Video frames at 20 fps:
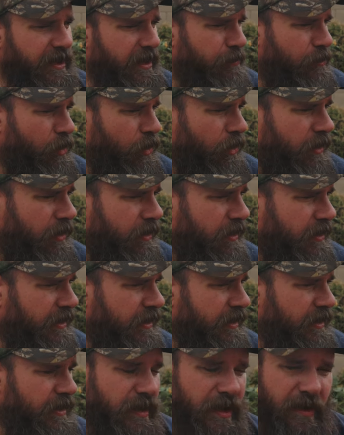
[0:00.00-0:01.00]
any more
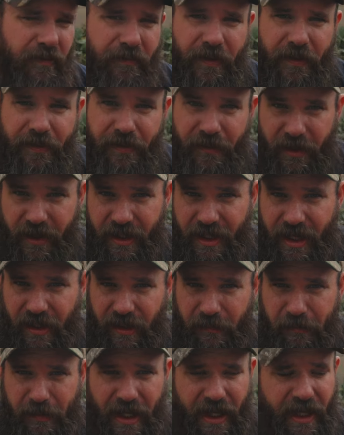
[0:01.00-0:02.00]
of the 30
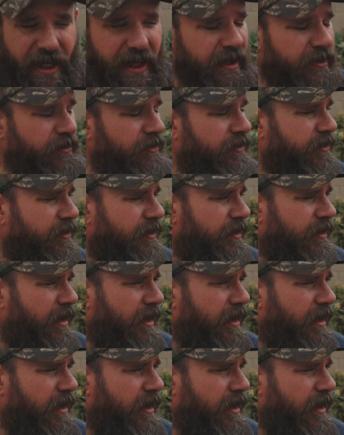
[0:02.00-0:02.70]
gallon bags.